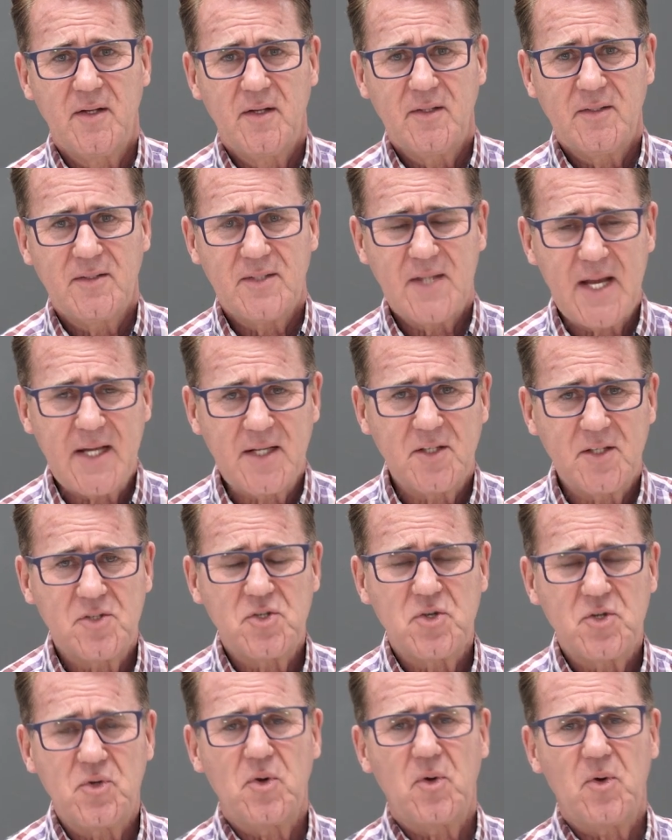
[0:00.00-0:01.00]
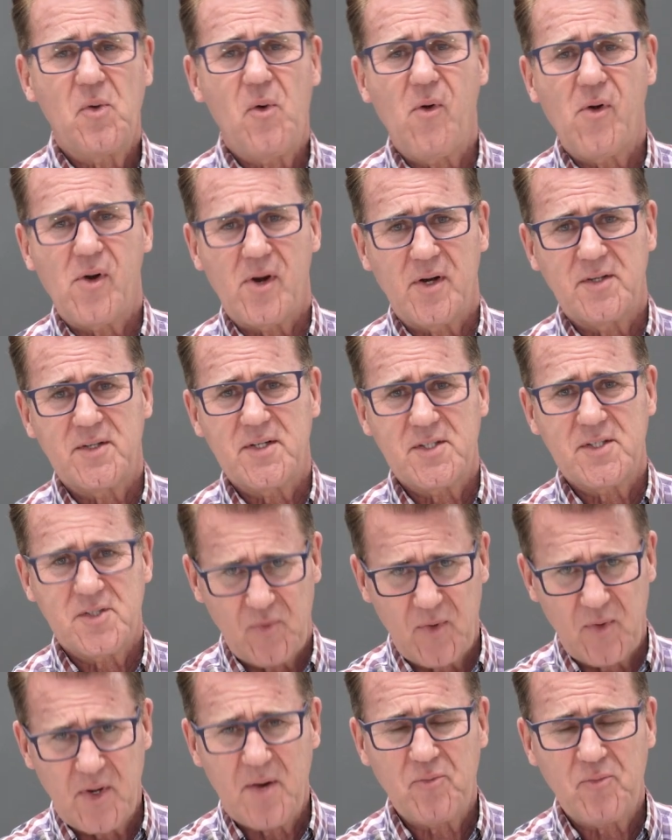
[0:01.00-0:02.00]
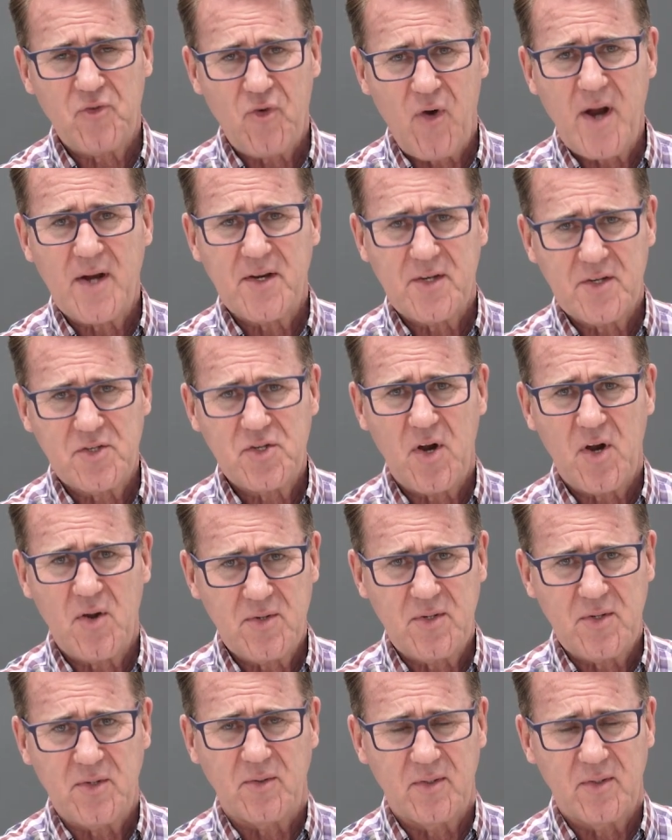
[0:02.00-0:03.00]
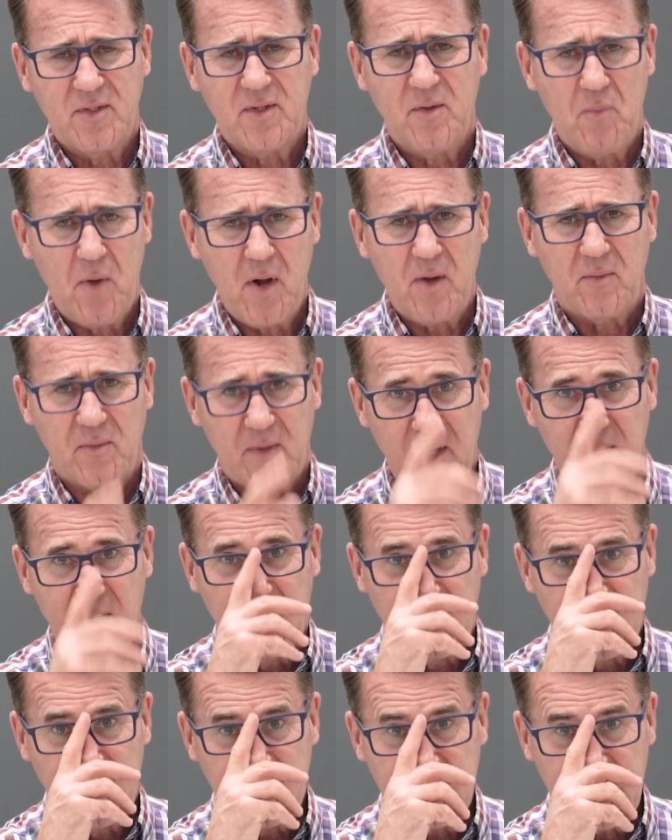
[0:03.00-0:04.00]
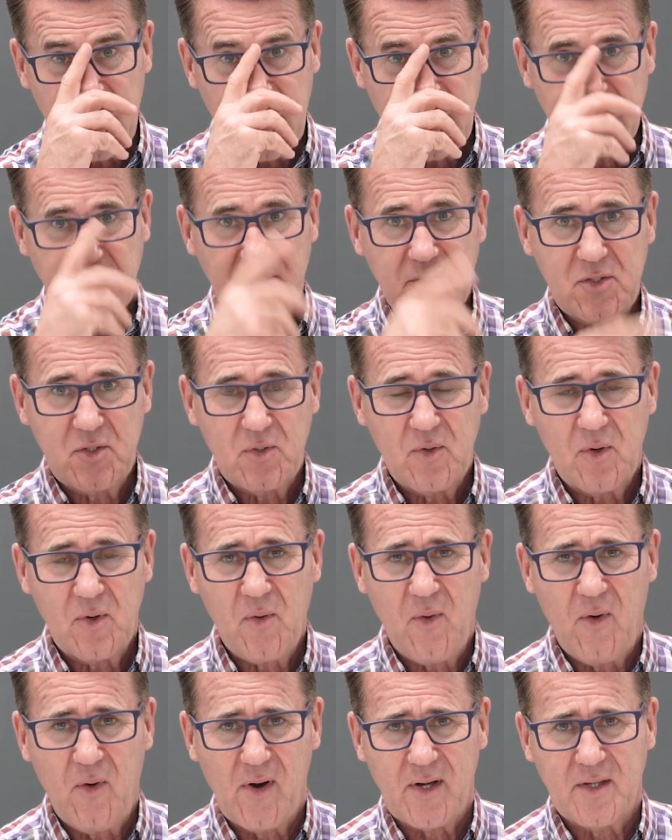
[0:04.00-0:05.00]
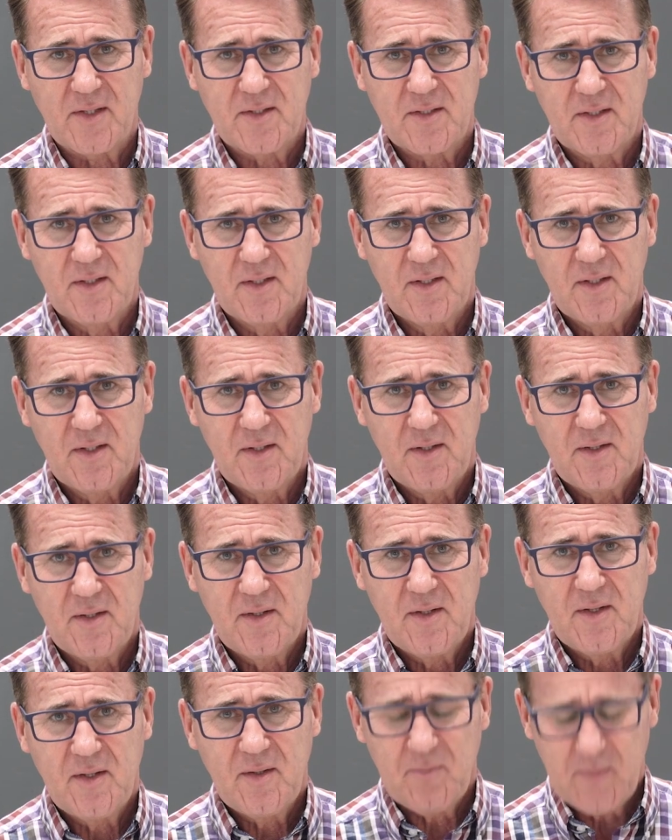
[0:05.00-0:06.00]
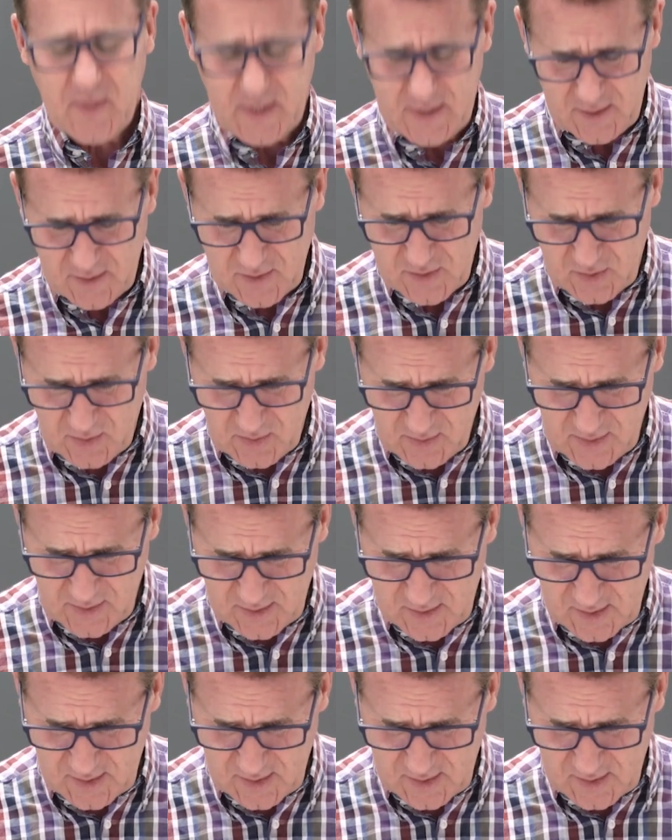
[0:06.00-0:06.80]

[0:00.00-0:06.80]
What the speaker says: Take it to the Lord. It's what I'm trying to show you. Come on, take it to the Lord. Because look at